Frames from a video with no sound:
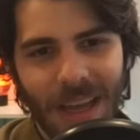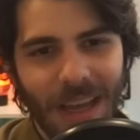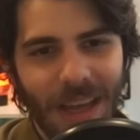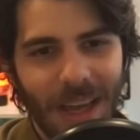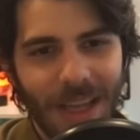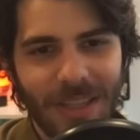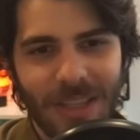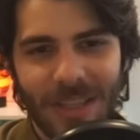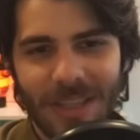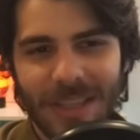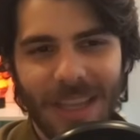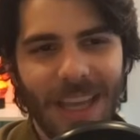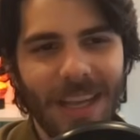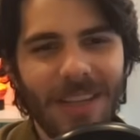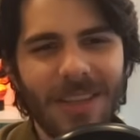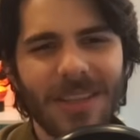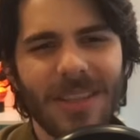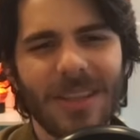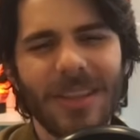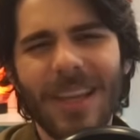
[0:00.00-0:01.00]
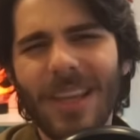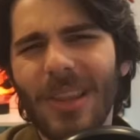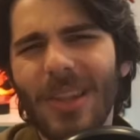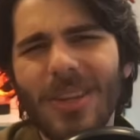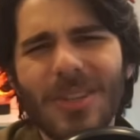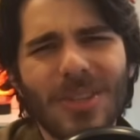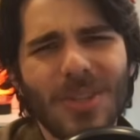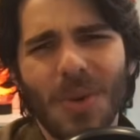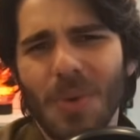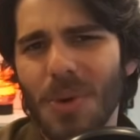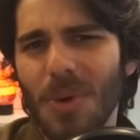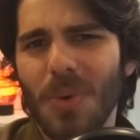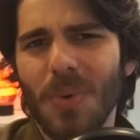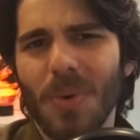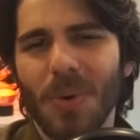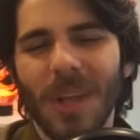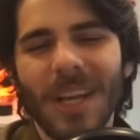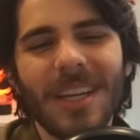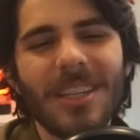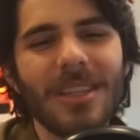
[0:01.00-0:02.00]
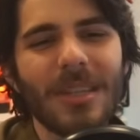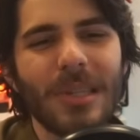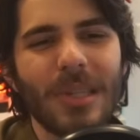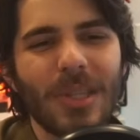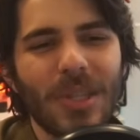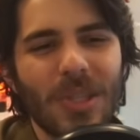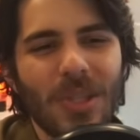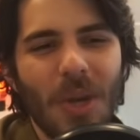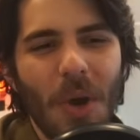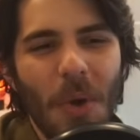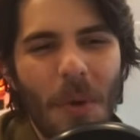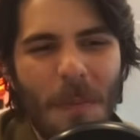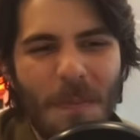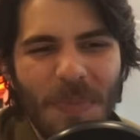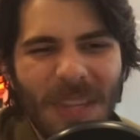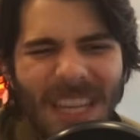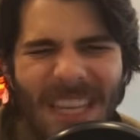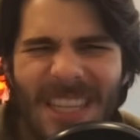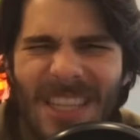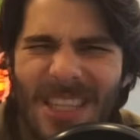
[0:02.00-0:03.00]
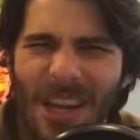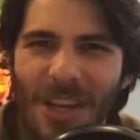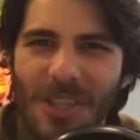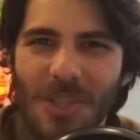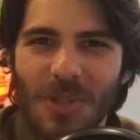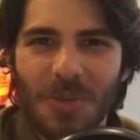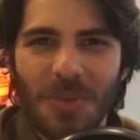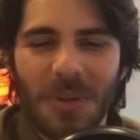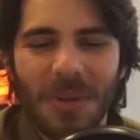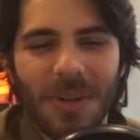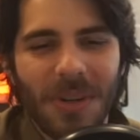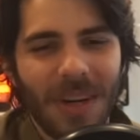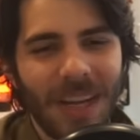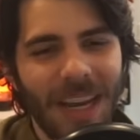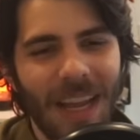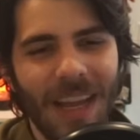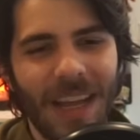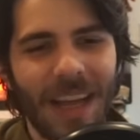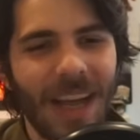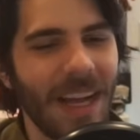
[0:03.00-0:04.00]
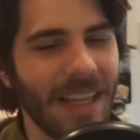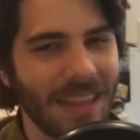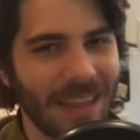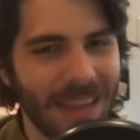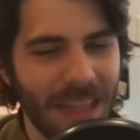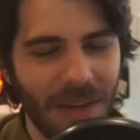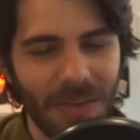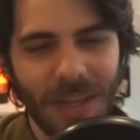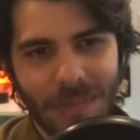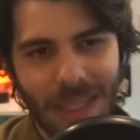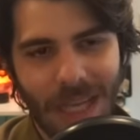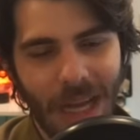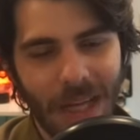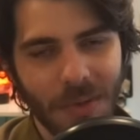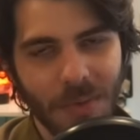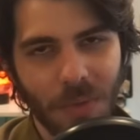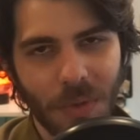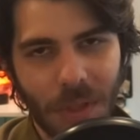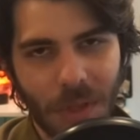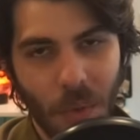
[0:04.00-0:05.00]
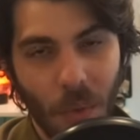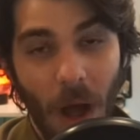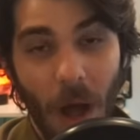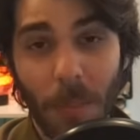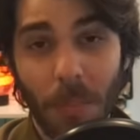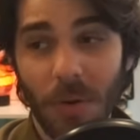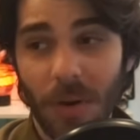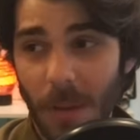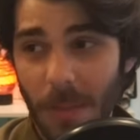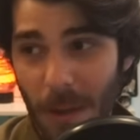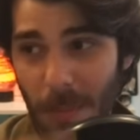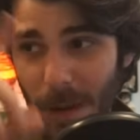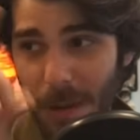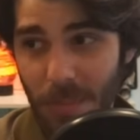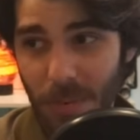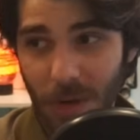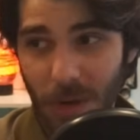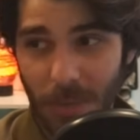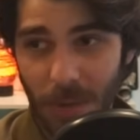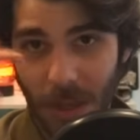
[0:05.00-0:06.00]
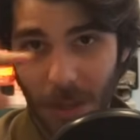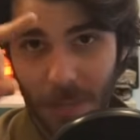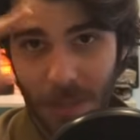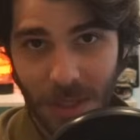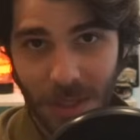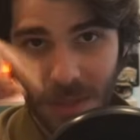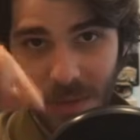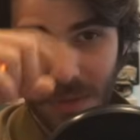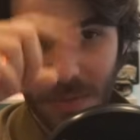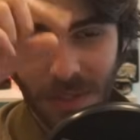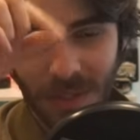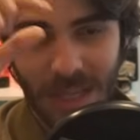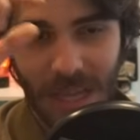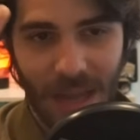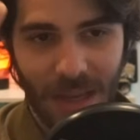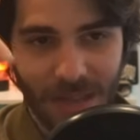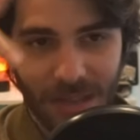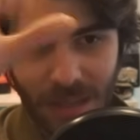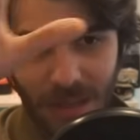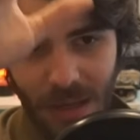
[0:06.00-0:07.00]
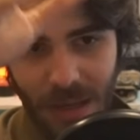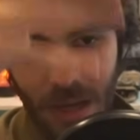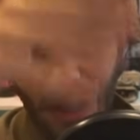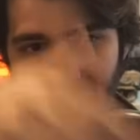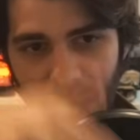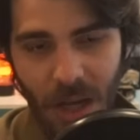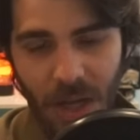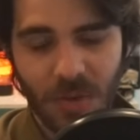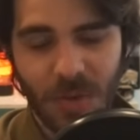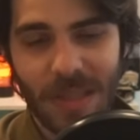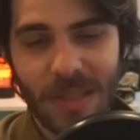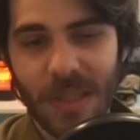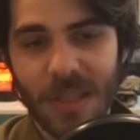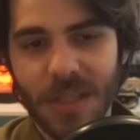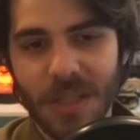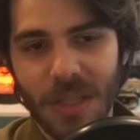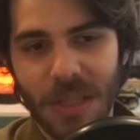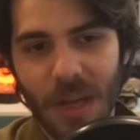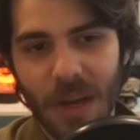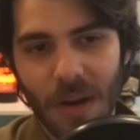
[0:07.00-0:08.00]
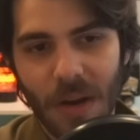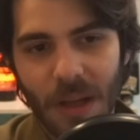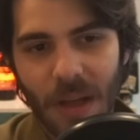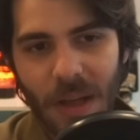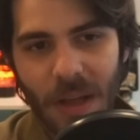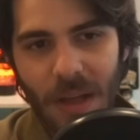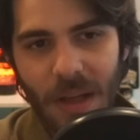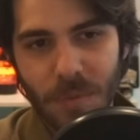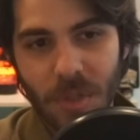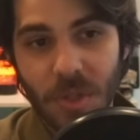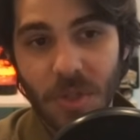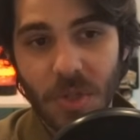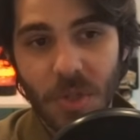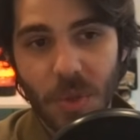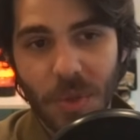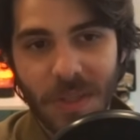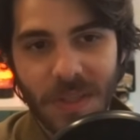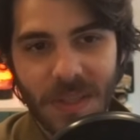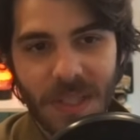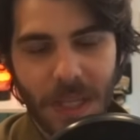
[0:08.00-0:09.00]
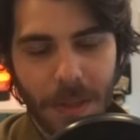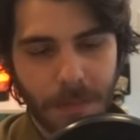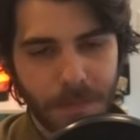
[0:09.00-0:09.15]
It looks so cool. Like, it just looks so industrial, and I love it. Yeah, it's really cool. I might put up like a picture of the text and a translation here, just so you can see it.